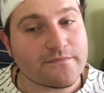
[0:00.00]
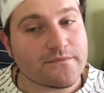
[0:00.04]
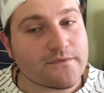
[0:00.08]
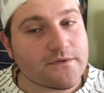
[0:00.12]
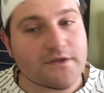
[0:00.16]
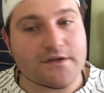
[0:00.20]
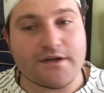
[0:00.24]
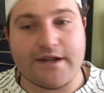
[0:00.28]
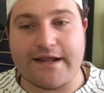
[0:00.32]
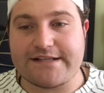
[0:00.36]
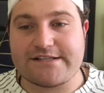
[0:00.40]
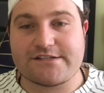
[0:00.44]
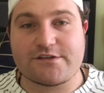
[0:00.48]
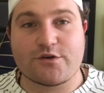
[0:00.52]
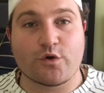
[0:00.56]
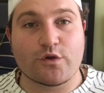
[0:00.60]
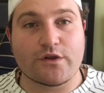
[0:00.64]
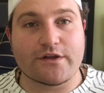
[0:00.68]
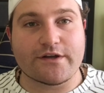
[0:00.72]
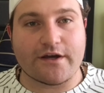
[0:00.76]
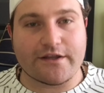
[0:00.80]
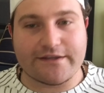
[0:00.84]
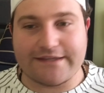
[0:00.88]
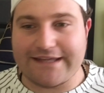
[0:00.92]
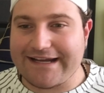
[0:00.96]
You know, that's cool
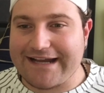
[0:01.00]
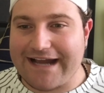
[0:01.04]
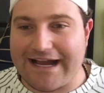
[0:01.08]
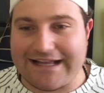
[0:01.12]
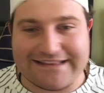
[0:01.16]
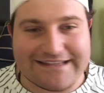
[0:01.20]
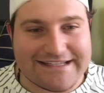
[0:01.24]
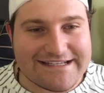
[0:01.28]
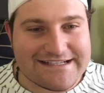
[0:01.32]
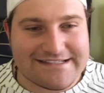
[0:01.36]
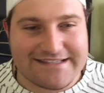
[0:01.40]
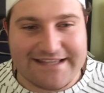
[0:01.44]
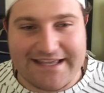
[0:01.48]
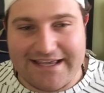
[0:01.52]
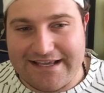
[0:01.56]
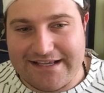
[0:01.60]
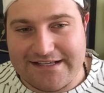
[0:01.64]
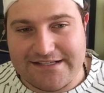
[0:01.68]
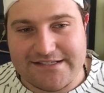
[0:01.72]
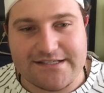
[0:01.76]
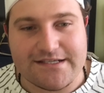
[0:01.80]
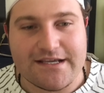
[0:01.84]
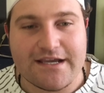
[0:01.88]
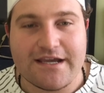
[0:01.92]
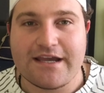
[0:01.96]
and all. They got these
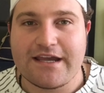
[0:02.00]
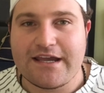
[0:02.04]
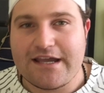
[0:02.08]
things.